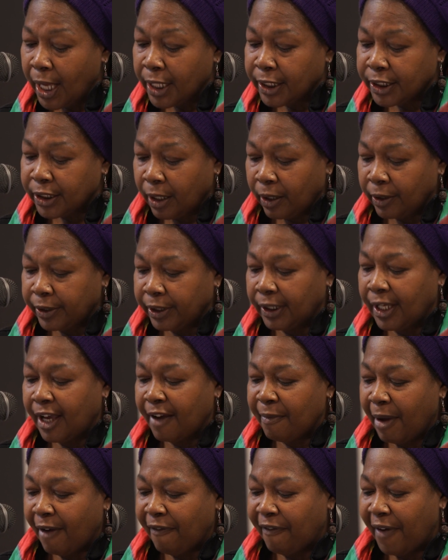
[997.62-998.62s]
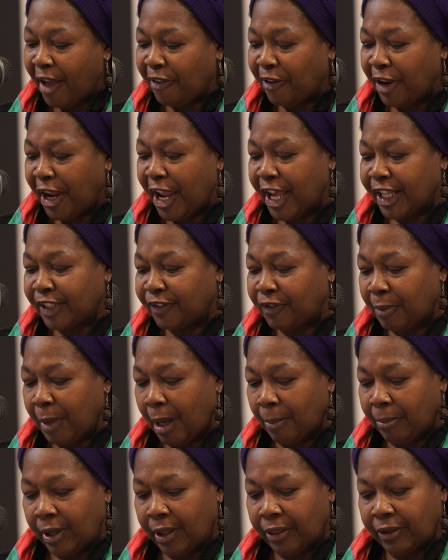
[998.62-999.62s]
So the love my father has for my
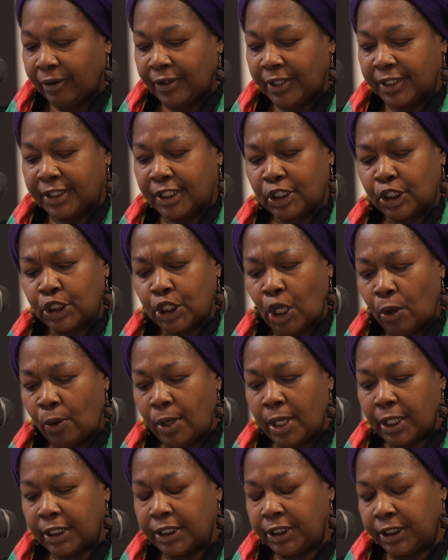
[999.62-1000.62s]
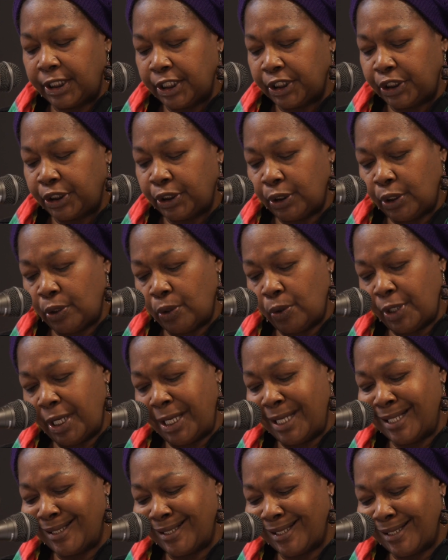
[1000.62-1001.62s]
mother is so unconditional
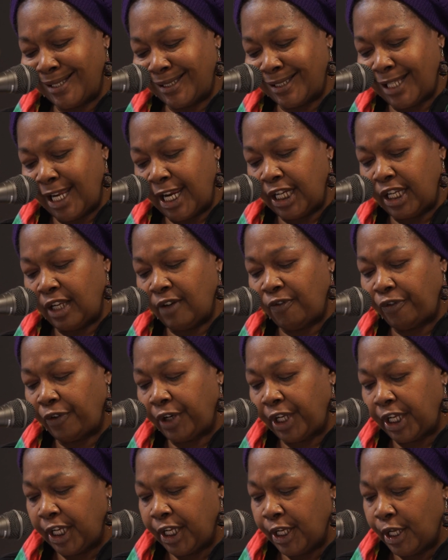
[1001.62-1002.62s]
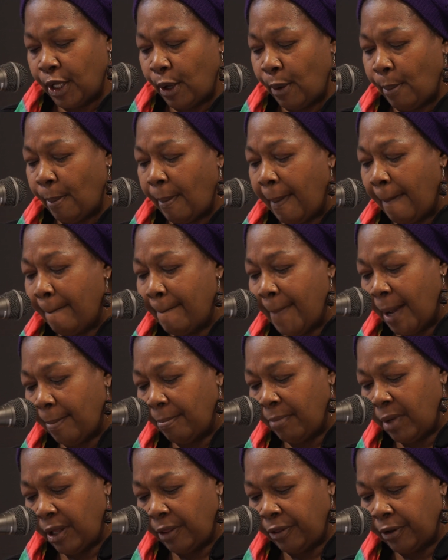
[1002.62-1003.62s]
and sustaining for him, my
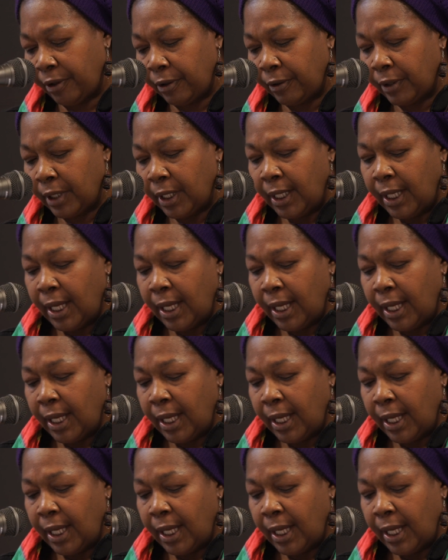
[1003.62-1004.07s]
mother,